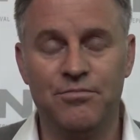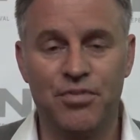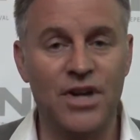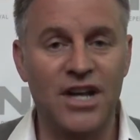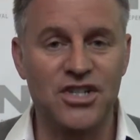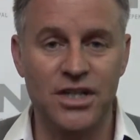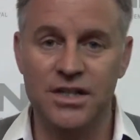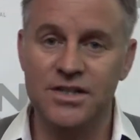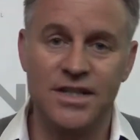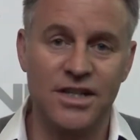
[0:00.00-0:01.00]

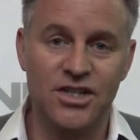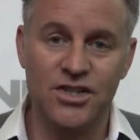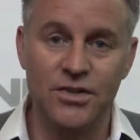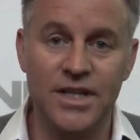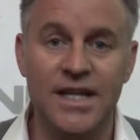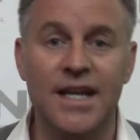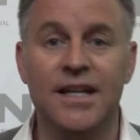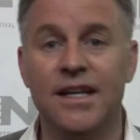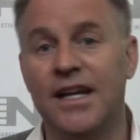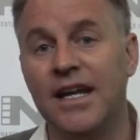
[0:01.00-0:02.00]
production to shooting it,
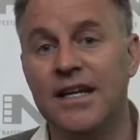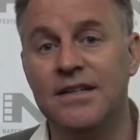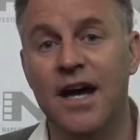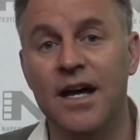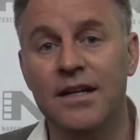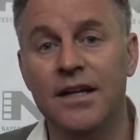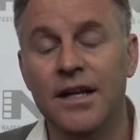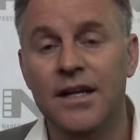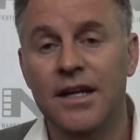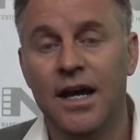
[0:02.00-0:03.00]
getting it done,
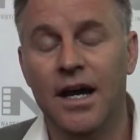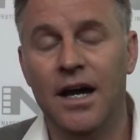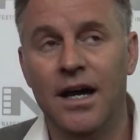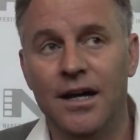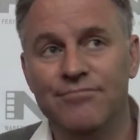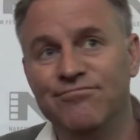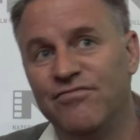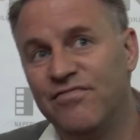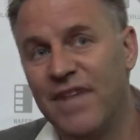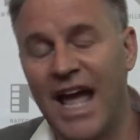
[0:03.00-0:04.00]

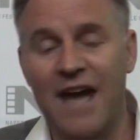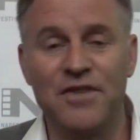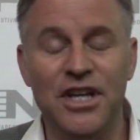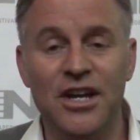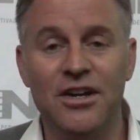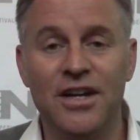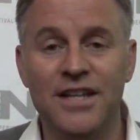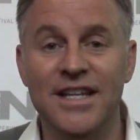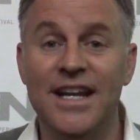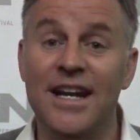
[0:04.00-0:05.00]
half a year,
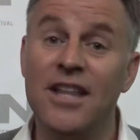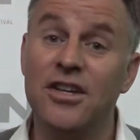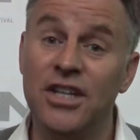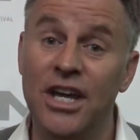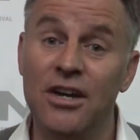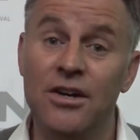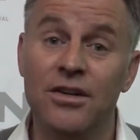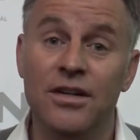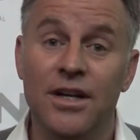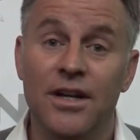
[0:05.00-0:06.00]
and then another
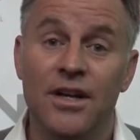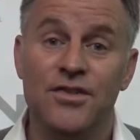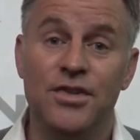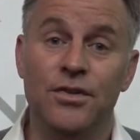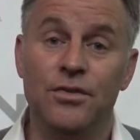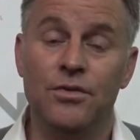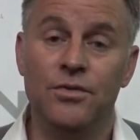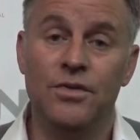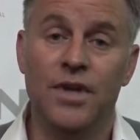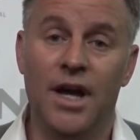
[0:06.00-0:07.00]
year to
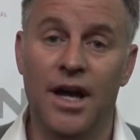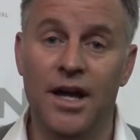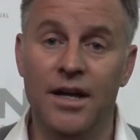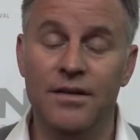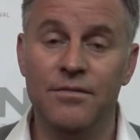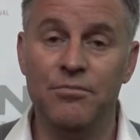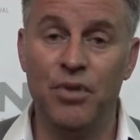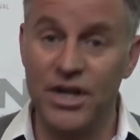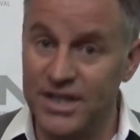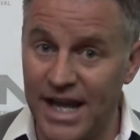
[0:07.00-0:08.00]

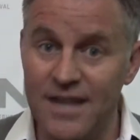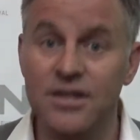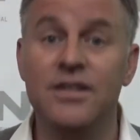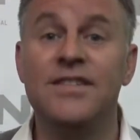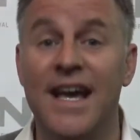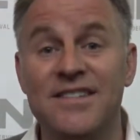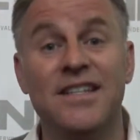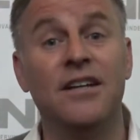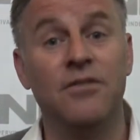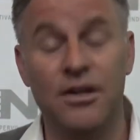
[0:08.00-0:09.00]
put it together, test
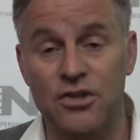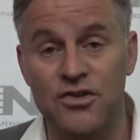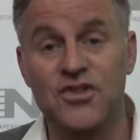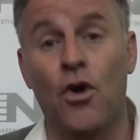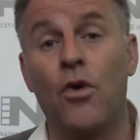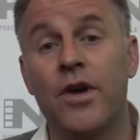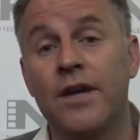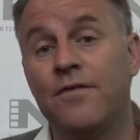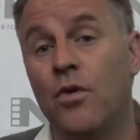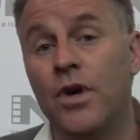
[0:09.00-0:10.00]
it, do scoring
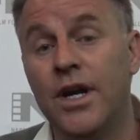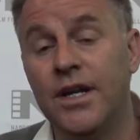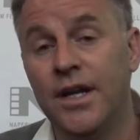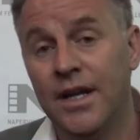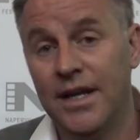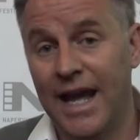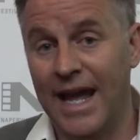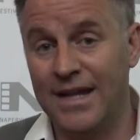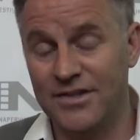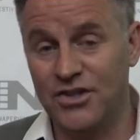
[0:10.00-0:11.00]
for it,
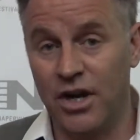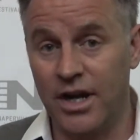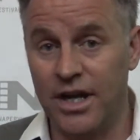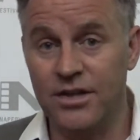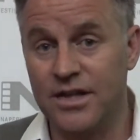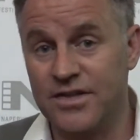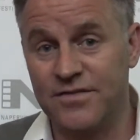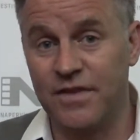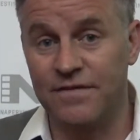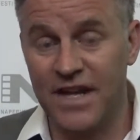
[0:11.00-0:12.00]
and start it into the
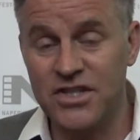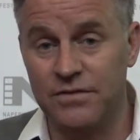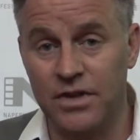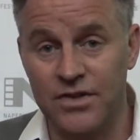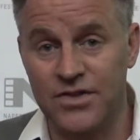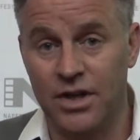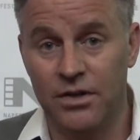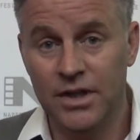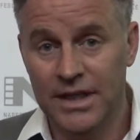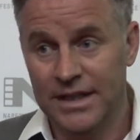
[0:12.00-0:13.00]
festivals.
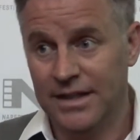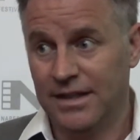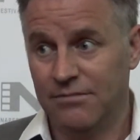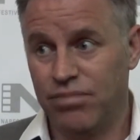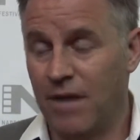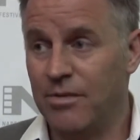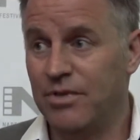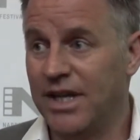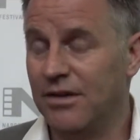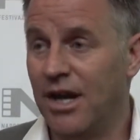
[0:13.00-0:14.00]
So
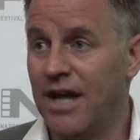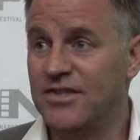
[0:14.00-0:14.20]
probably I